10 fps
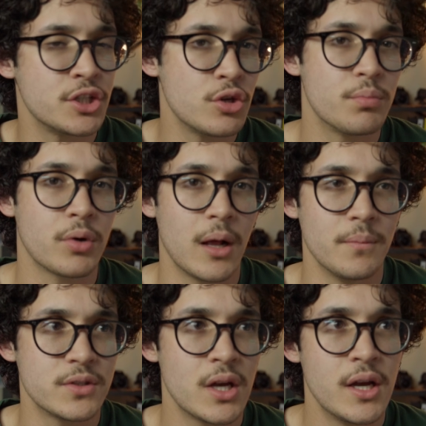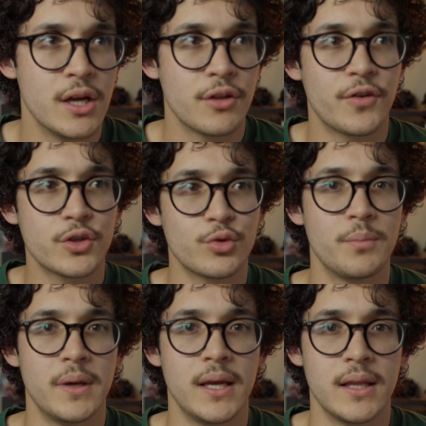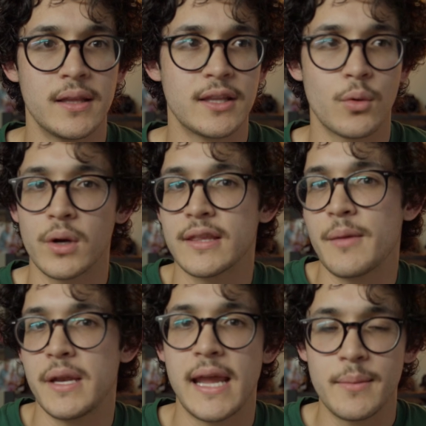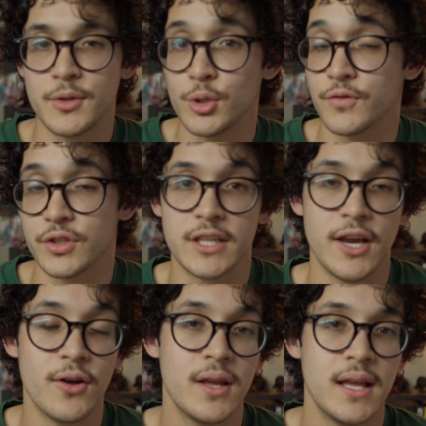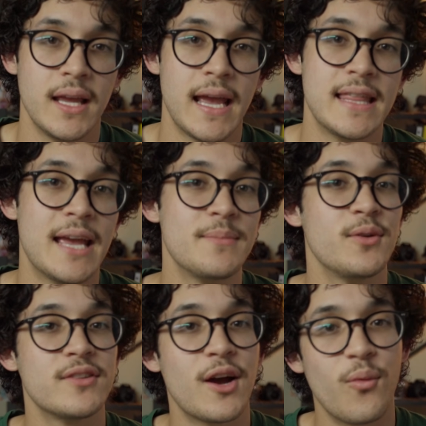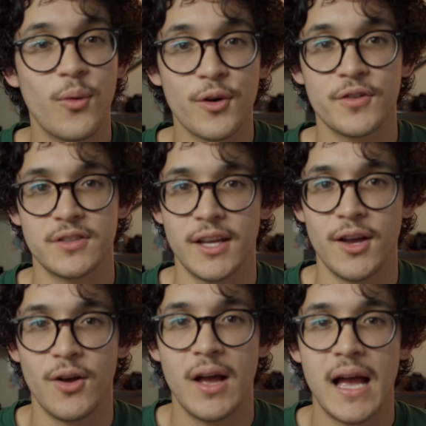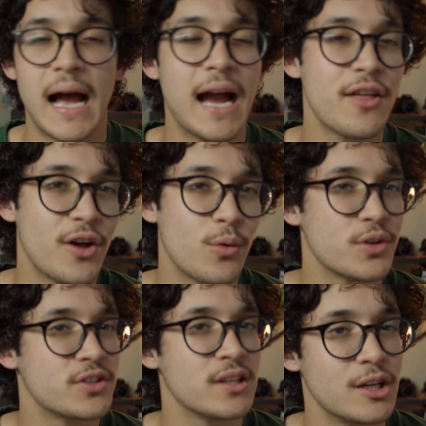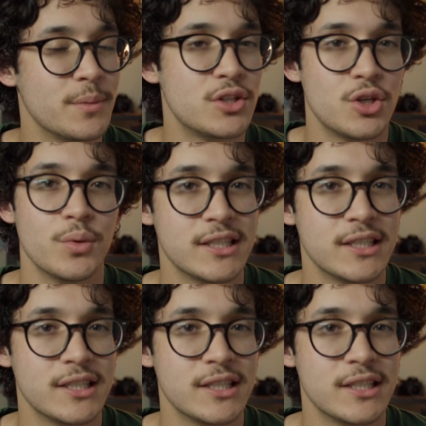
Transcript: 2 problems. The first one being that there weren't that many M2s for sale, and the M2s that were for sale I thought were just a little bit too